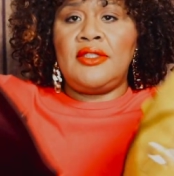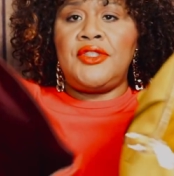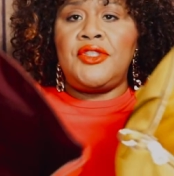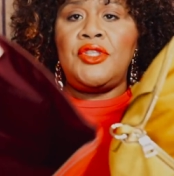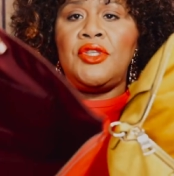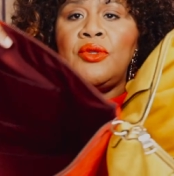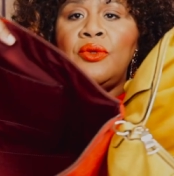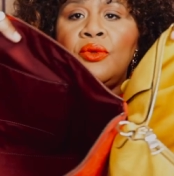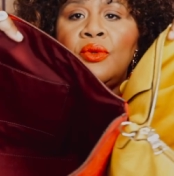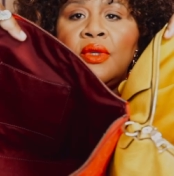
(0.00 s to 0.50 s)

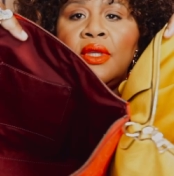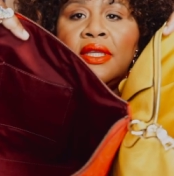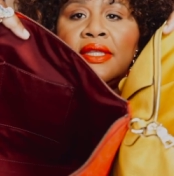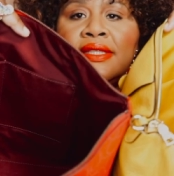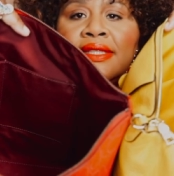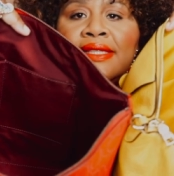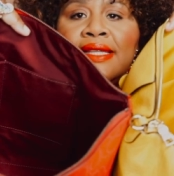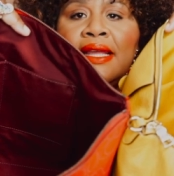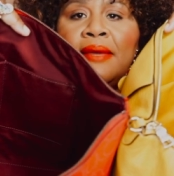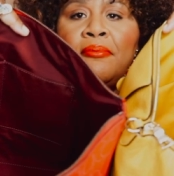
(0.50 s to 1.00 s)
two
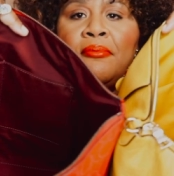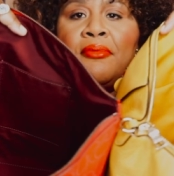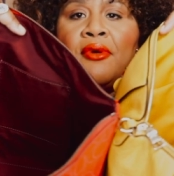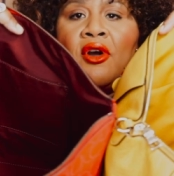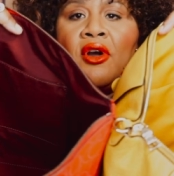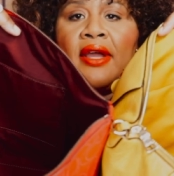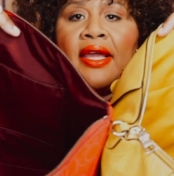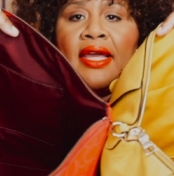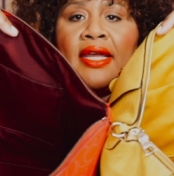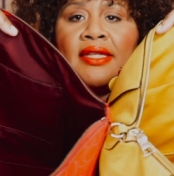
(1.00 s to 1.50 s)
slip
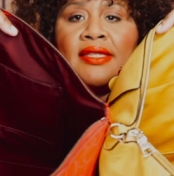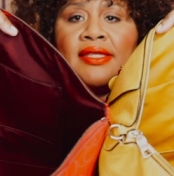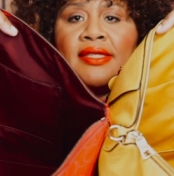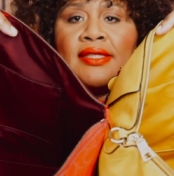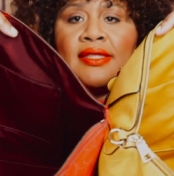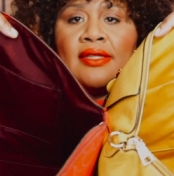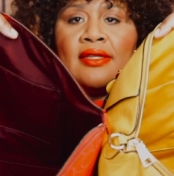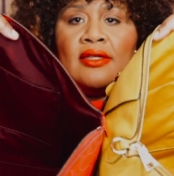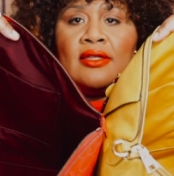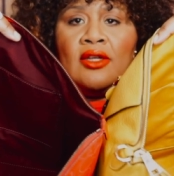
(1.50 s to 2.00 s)

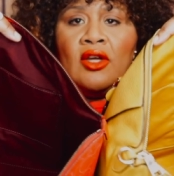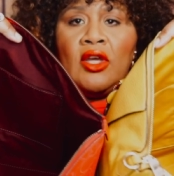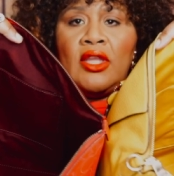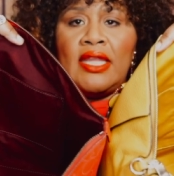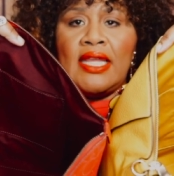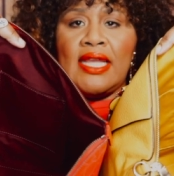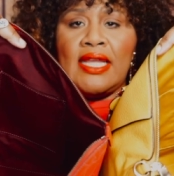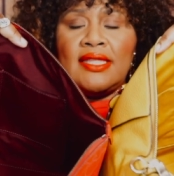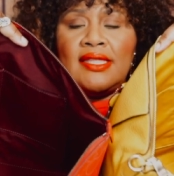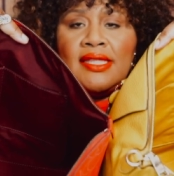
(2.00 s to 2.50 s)
pockets on
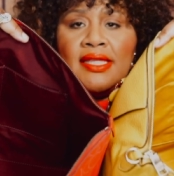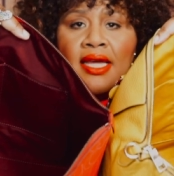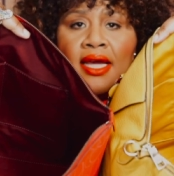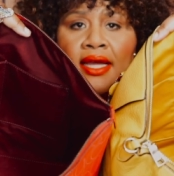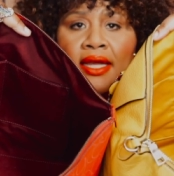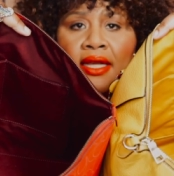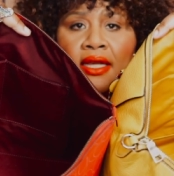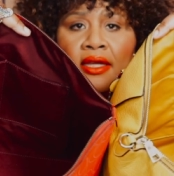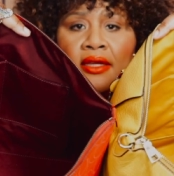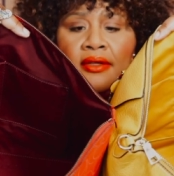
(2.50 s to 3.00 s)
the
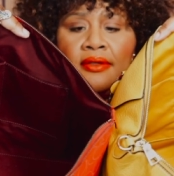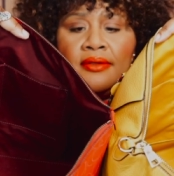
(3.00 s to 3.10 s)
inside.